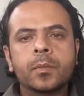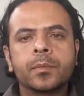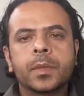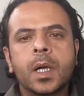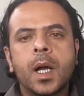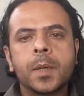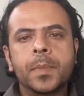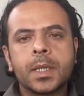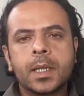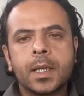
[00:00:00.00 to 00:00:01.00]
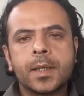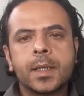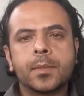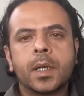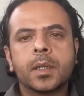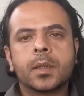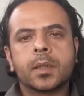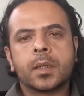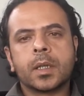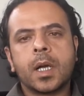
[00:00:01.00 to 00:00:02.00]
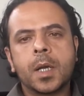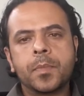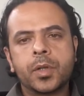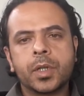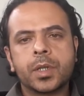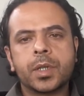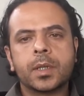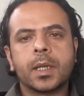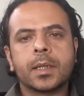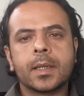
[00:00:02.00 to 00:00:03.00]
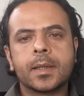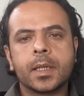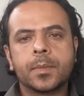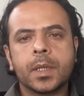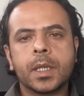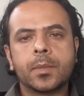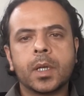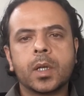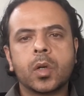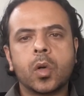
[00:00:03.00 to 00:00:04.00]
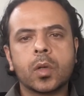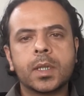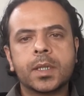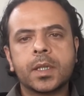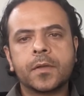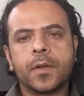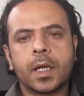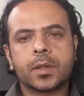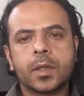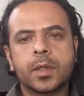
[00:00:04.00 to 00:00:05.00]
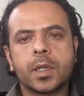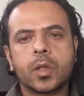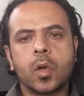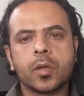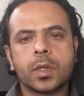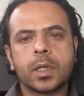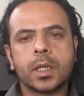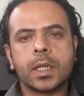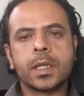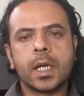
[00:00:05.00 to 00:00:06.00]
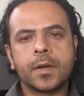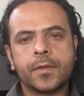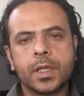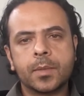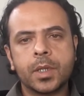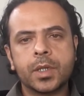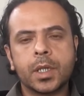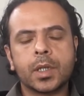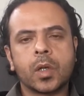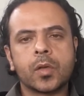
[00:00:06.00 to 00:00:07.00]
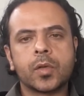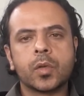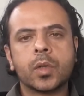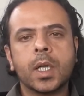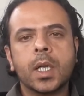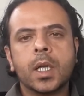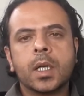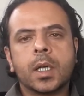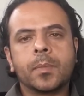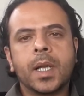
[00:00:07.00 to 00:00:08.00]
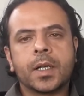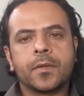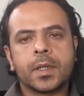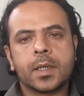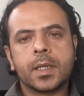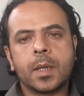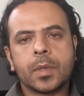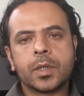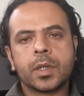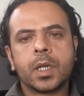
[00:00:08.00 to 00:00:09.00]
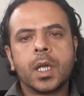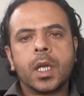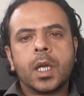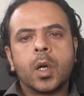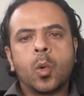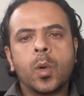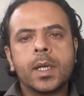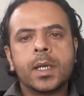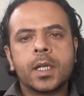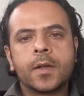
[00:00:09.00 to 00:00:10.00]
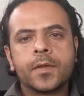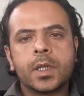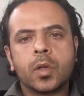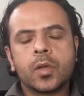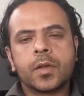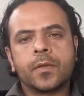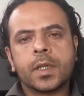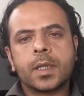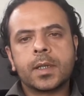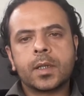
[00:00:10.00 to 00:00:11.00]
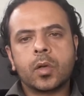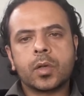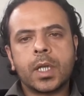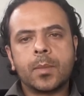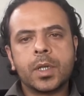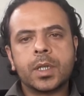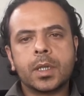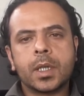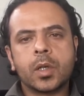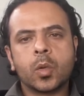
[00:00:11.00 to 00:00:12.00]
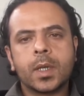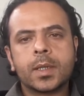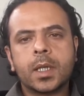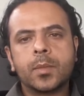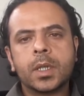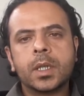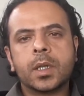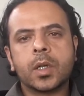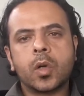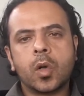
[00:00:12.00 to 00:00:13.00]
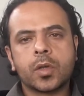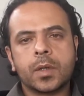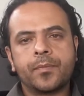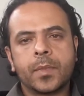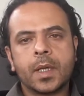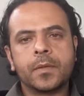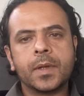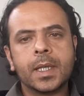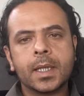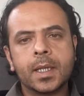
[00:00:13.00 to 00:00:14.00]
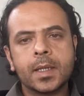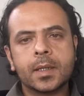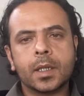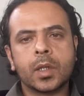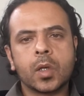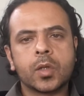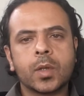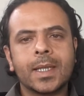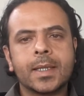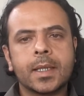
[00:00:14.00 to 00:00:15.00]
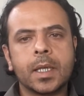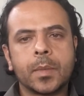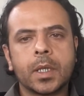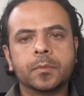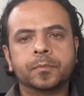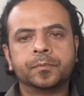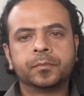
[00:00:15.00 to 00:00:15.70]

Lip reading: Hyperglycemia, hypertension, and dyslipidemia, all these three factors, they cause nerve damage and also blood vessel damage. When nerves and also vessels are damaged in the lower extremity, they cause feelingless and also ischemia.